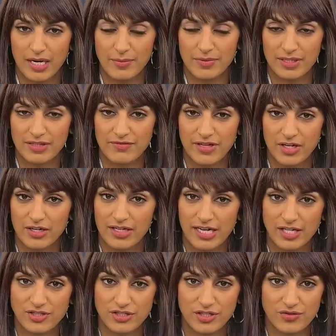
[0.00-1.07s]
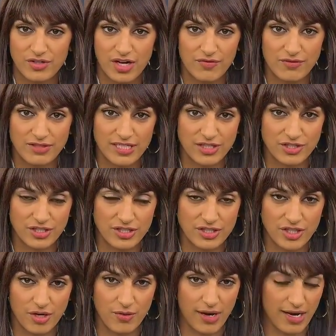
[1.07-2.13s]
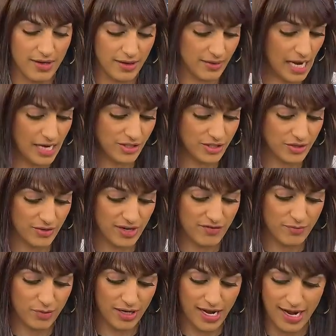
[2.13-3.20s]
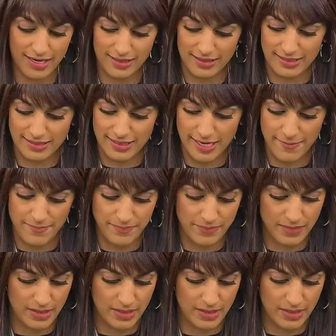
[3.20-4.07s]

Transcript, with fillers: I believe they're engaged in those conversations, so I, I just don't have more to add at this time.